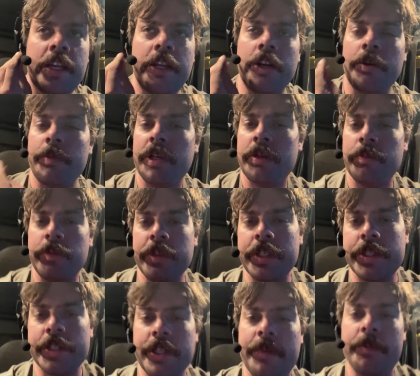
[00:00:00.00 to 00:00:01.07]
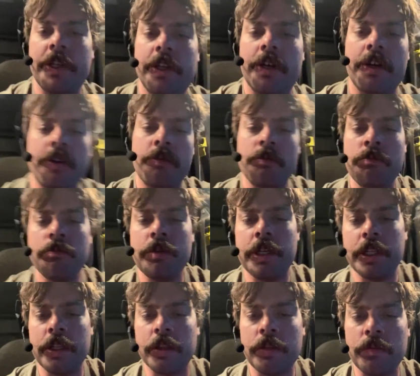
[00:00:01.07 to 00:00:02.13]
hear me, please let me know
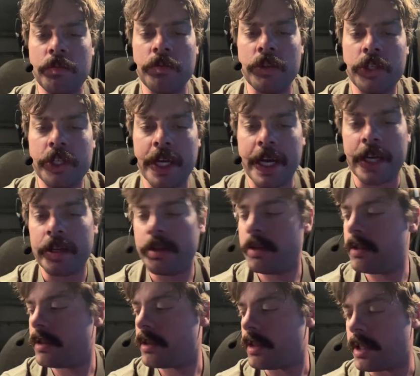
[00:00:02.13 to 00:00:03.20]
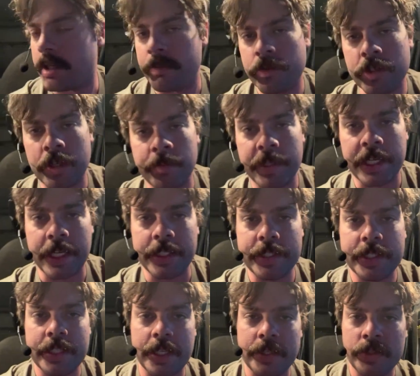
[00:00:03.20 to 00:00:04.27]
in the chat. I'm trying my
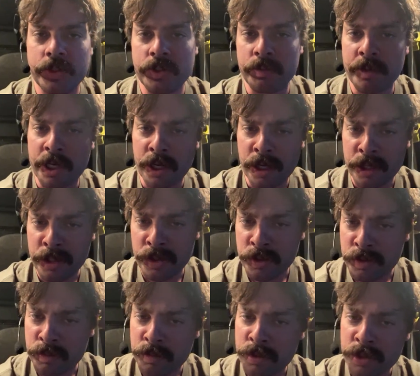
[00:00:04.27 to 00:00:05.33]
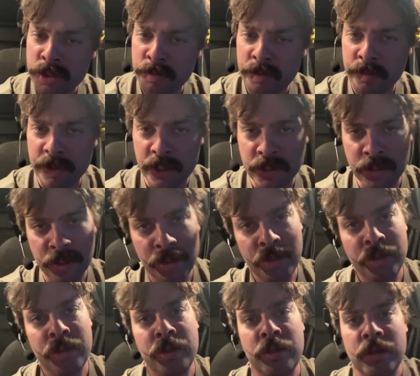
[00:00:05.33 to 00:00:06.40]
headset, so my audio should be better.
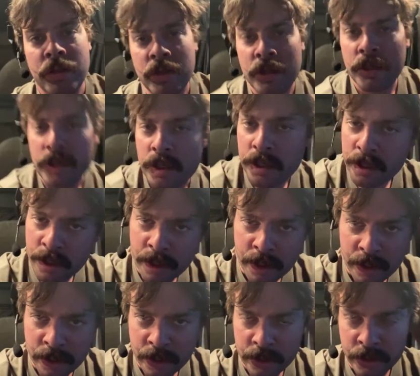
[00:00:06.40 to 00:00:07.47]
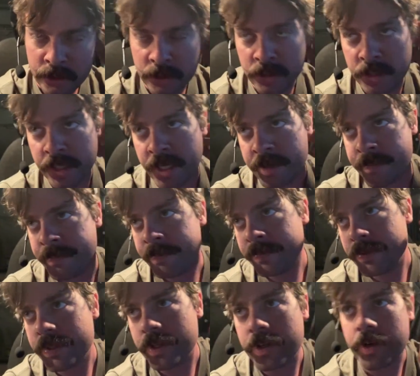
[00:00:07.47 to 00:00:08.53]
Yeah,
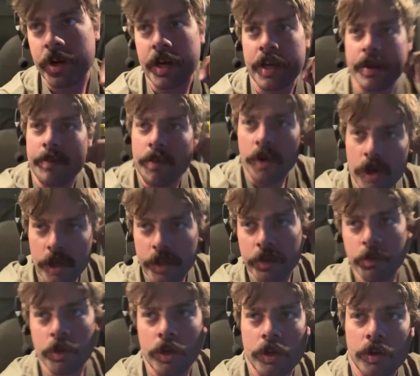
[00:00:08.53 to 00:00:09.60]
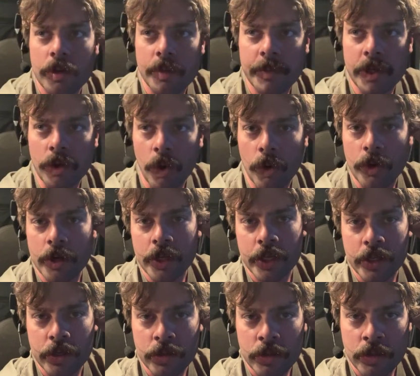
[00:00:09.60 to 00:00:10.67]
so I'm on the road. I'm in
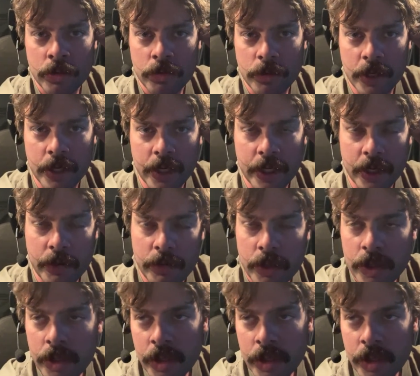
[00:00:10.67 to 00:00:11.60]
Oregon right now,